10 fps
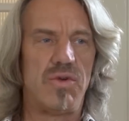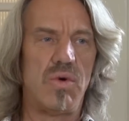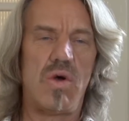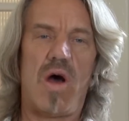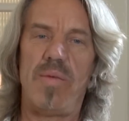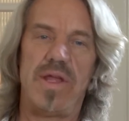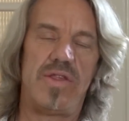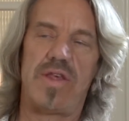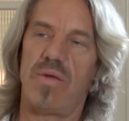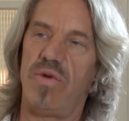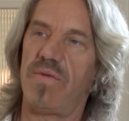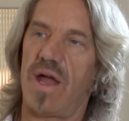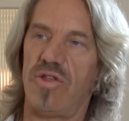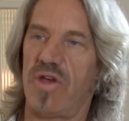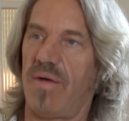school called me and said, we've
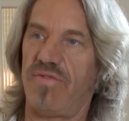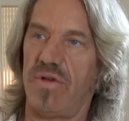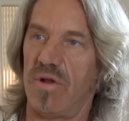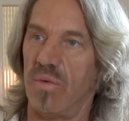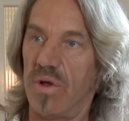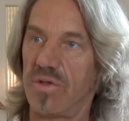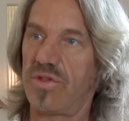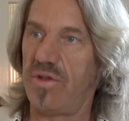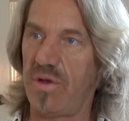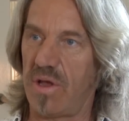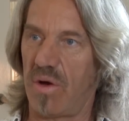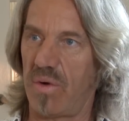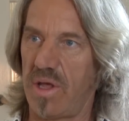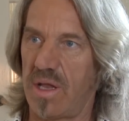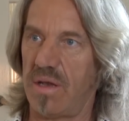got a job for you at a real
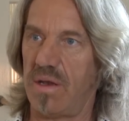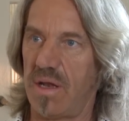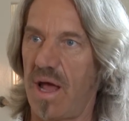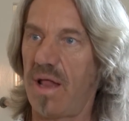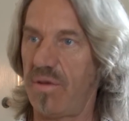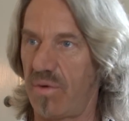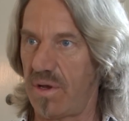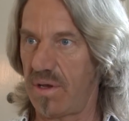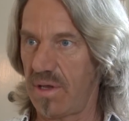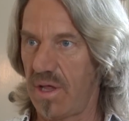studio in, in Hollywood.